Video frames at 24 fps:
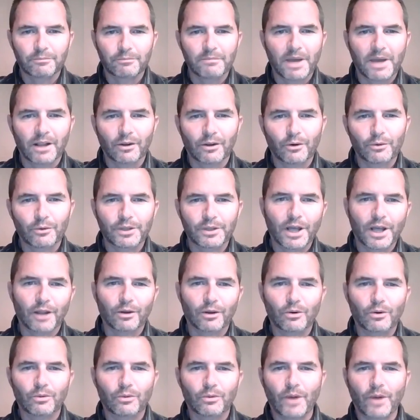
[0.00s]
mellow
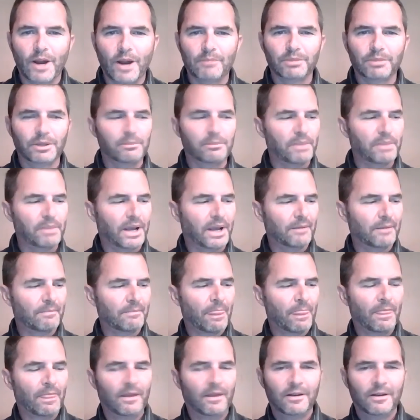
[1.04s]
yellow Rambling Pam.